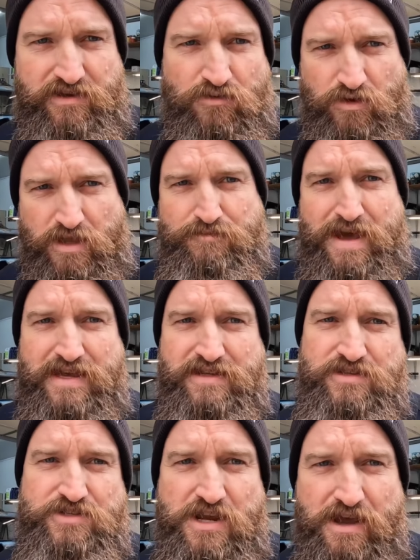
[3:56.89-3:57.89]
We'll get back in
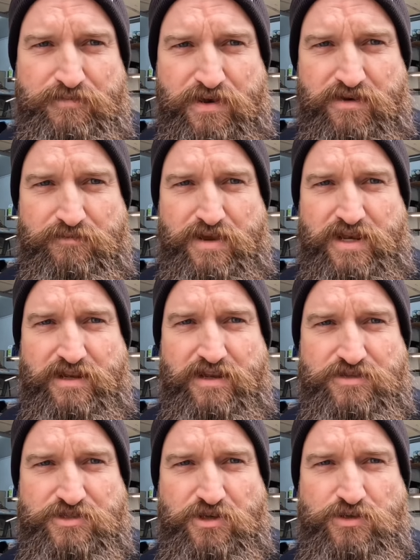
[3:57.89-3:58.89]
the shop here in a minute and I'll
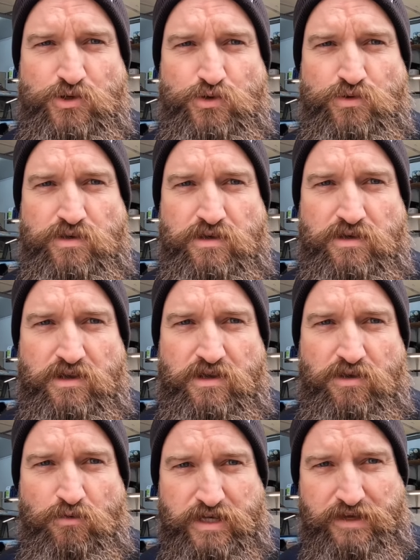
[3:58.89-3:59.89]
show you
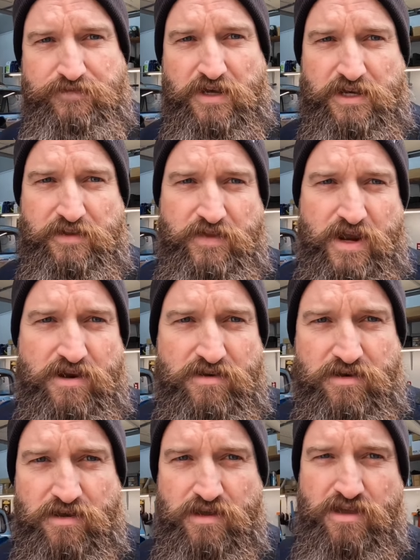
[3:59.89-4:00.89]
what I've done in there.